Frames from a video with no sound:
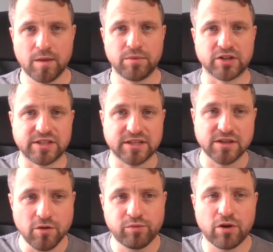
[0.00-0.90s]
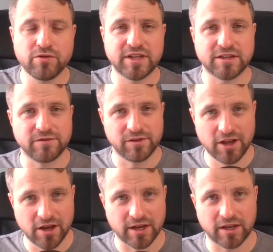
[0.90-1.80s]
because there's no process of
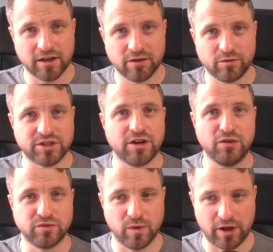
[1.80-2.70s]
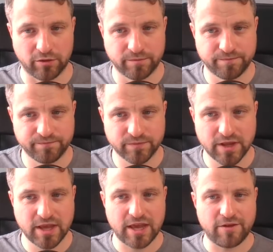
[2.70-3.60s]
learning which goes well
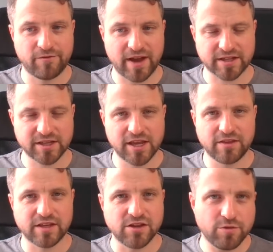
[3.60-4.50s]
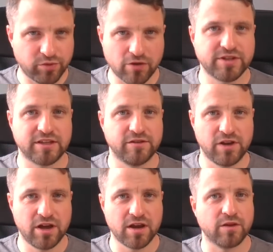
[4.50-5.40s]
in fact, there's no process of
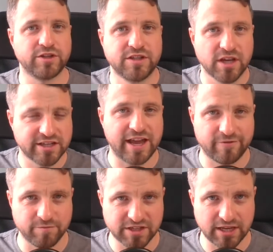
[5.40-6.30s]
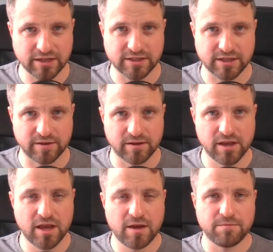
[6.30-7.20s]
learning which doesn't have mistakes in.
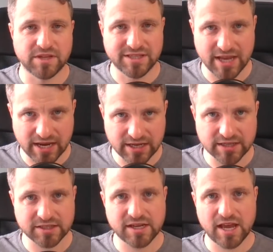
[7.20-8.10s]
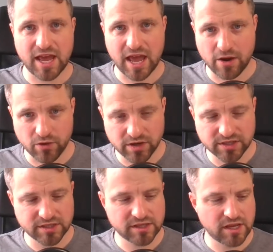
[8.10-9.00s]
Mistakes,
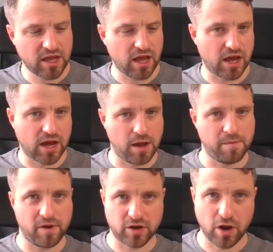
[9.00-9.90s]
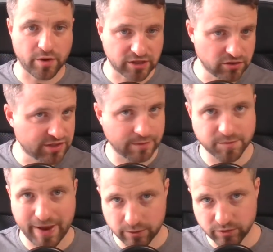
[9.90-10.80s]
errors, um, going two steps
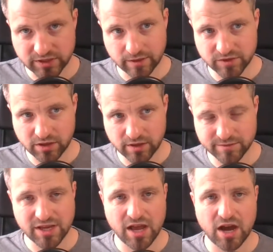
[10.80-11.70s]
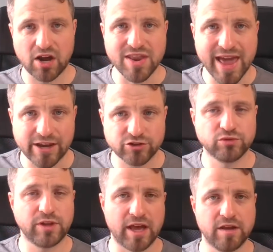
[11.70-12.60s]
backwards sometimes are
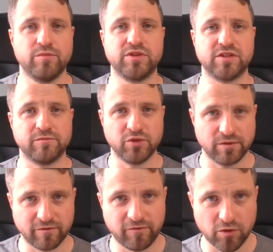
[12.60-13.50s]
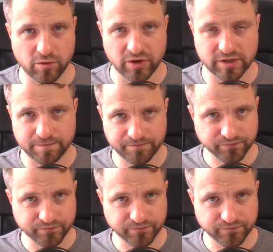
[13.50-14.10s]
natural elements of moving forward.